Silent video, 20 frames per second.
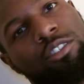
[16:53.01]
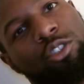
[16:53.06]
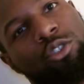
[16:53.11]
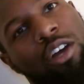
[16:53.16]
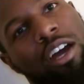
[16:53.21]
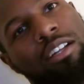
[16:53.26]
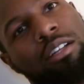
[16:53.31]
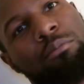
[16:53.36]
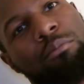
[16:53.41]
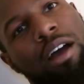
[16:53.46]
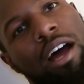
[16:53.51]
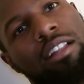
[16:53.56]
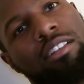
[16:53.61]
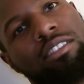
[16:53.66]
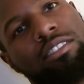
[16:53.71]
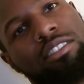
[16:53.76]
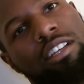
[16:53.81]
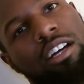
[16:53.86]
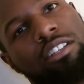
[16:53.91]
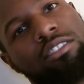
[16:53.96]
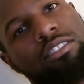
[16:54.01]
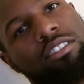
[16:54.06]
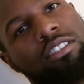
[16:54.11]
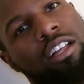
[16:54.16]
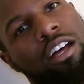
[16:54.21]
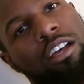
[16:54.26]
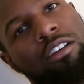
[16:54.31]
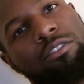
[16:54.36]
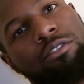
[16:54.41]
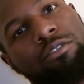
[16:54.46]
try to balance out your
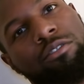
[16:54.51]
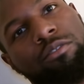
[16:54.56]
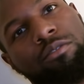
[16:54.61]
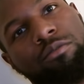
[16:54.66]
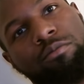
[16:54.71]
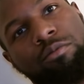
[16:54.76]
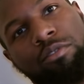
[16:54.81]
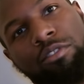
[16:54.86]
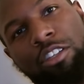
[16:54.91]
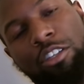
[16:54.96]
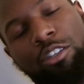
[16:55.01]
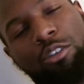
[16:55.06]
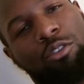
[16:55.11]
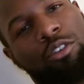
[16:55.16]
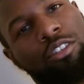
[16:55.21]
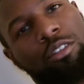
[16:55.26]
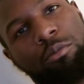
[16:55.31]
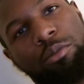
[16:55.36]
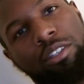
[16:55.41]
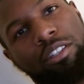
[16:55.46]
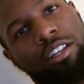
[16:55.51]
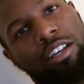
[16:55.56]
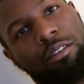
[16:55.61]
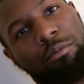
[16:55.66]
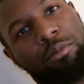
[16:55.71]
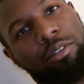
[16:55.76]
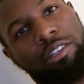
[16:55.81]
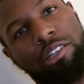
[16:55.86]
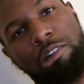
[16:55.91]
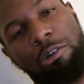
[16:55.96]
life. You don't want to be like
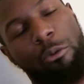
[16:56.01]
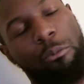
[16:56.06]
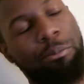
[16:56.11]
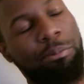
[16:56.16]
me.